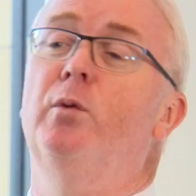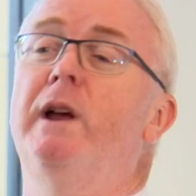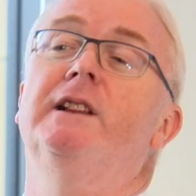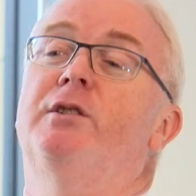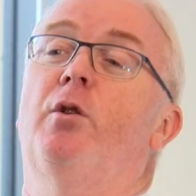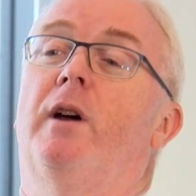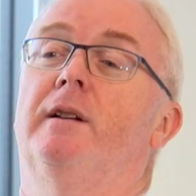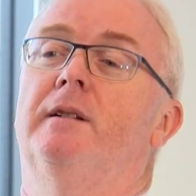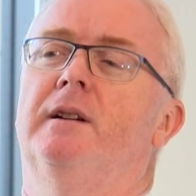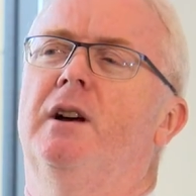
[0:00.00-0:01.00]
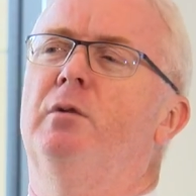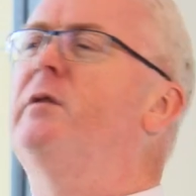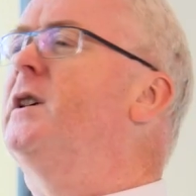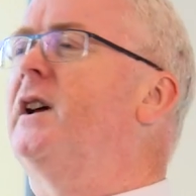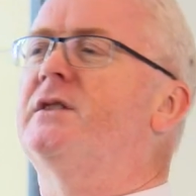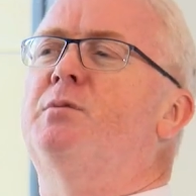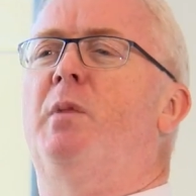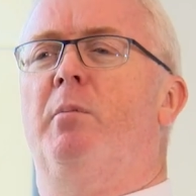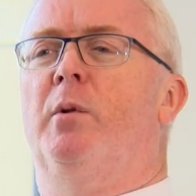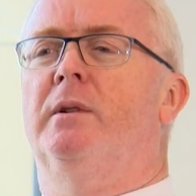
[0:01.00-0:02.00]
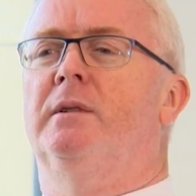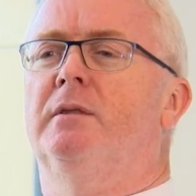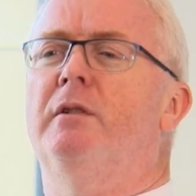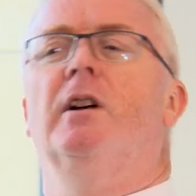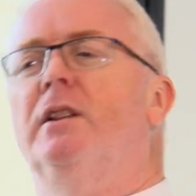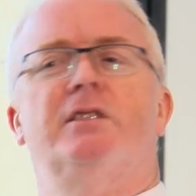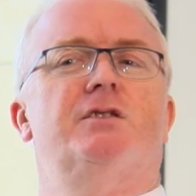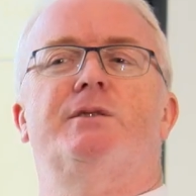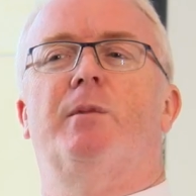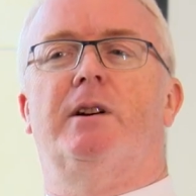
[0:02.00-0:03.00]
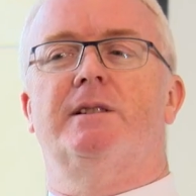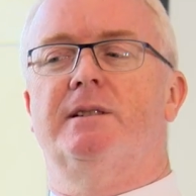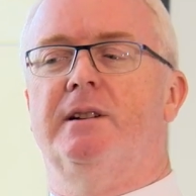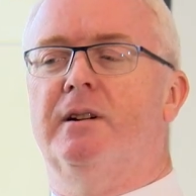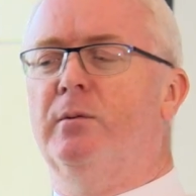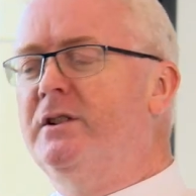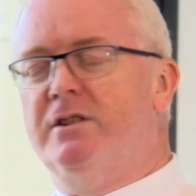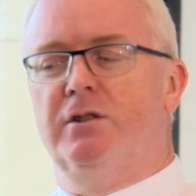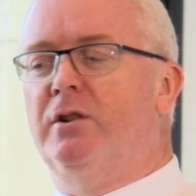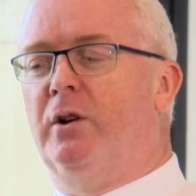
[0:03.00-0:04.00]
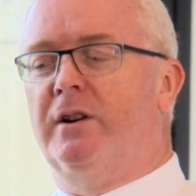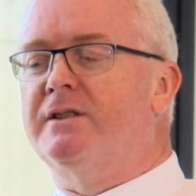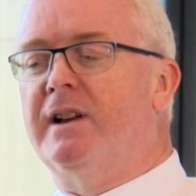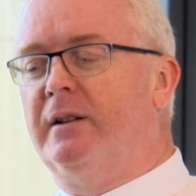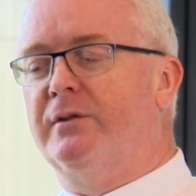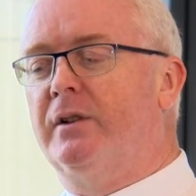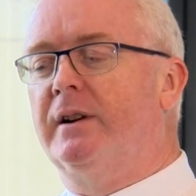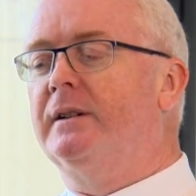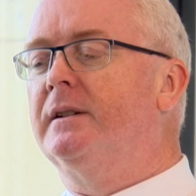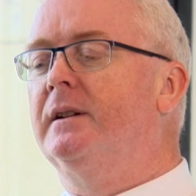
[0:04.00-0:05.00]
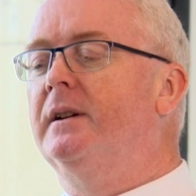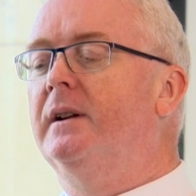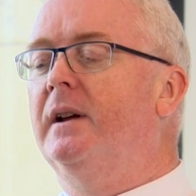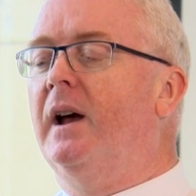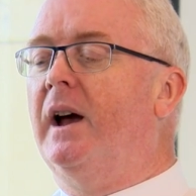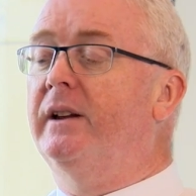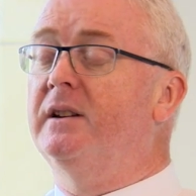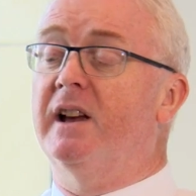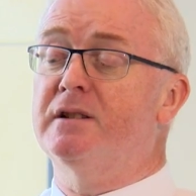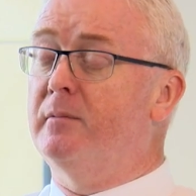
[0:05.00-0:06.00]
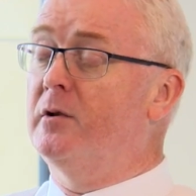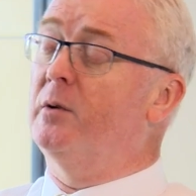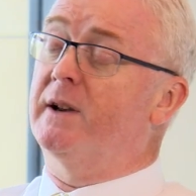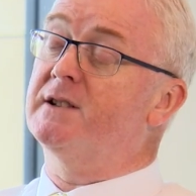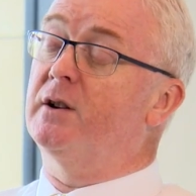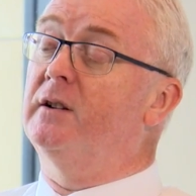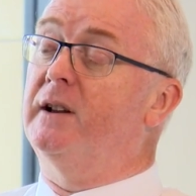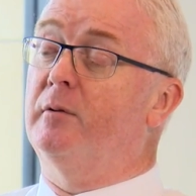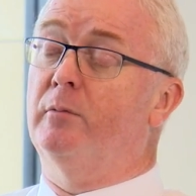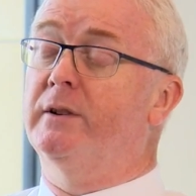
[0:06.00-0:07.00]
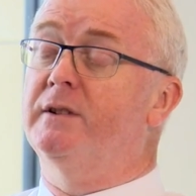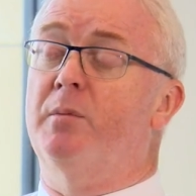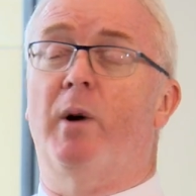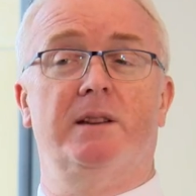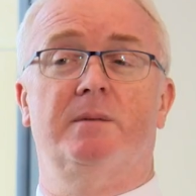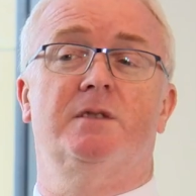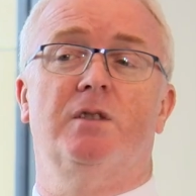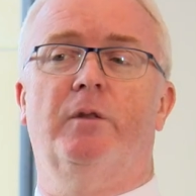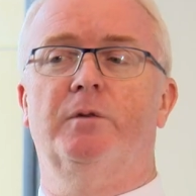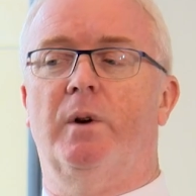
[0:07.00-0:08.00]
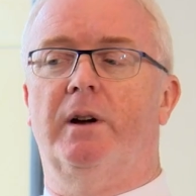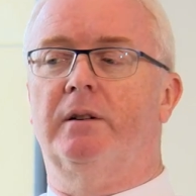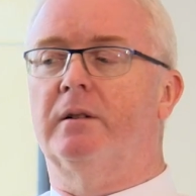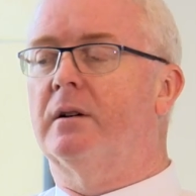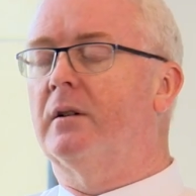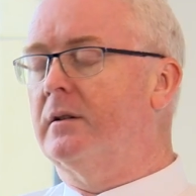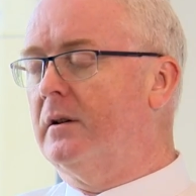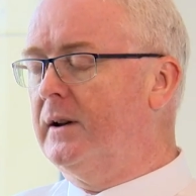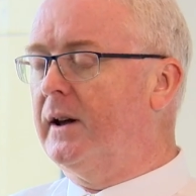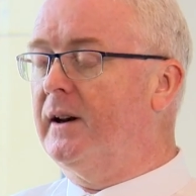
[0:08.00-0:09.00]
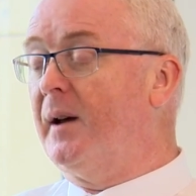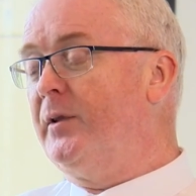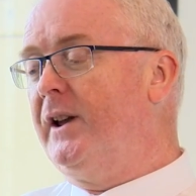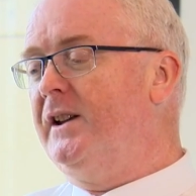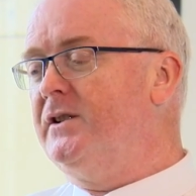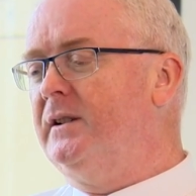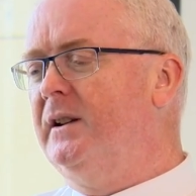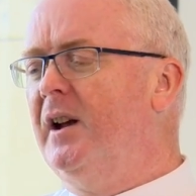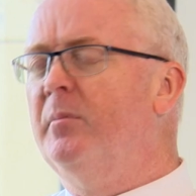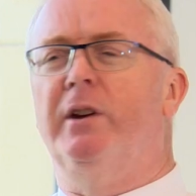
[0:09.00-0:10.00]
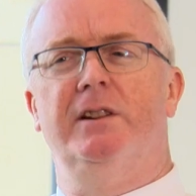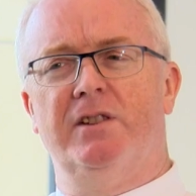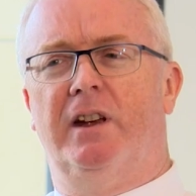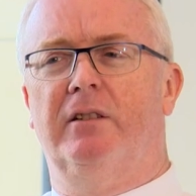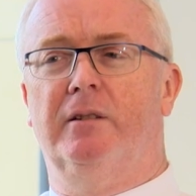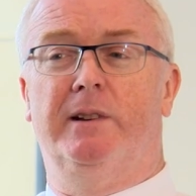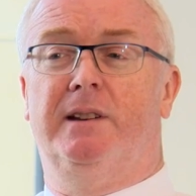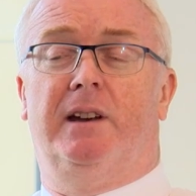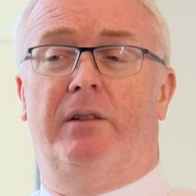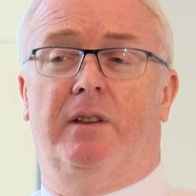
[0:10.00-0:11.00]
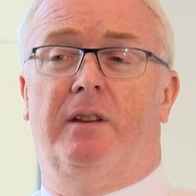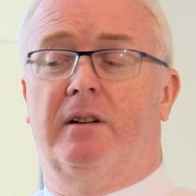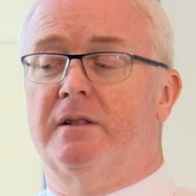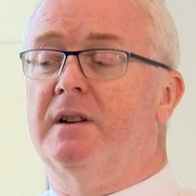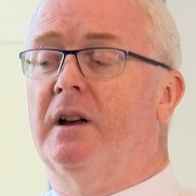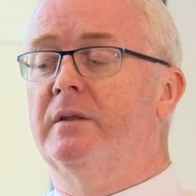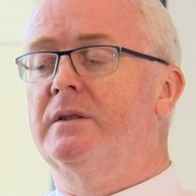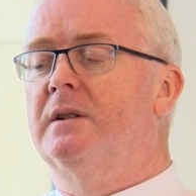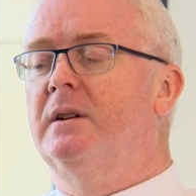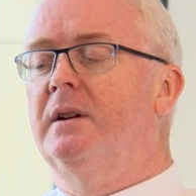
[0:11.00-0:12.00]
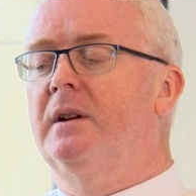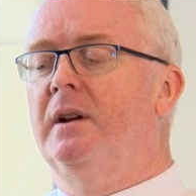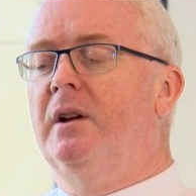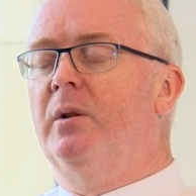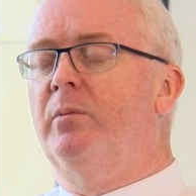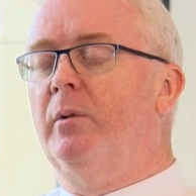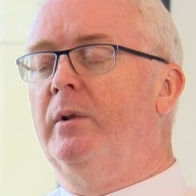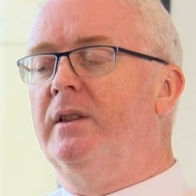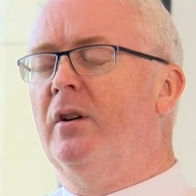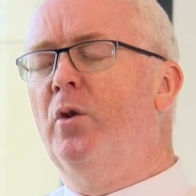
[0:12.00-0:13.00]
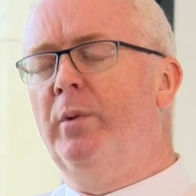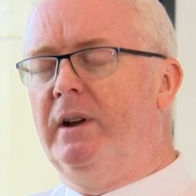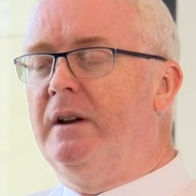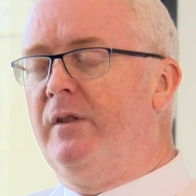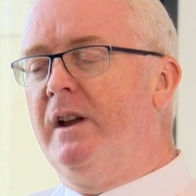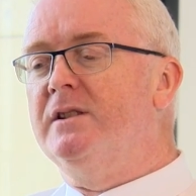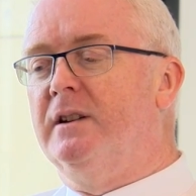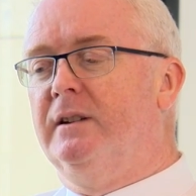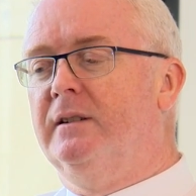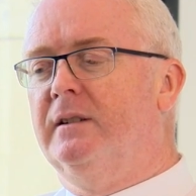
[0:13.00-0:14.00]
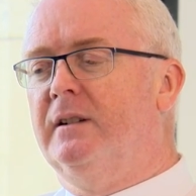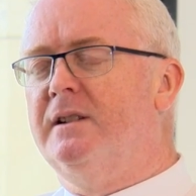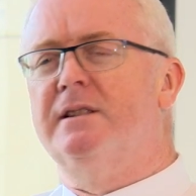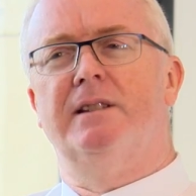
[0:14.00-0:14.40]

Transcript: we'll do it. We've got lots of people. We've got lots of smarts. We'll just do it all ourselves, right? And yes, we would go externally when we wanted to buy some software or get an application, but in general, we did everything ourselves. But with open innovation, it's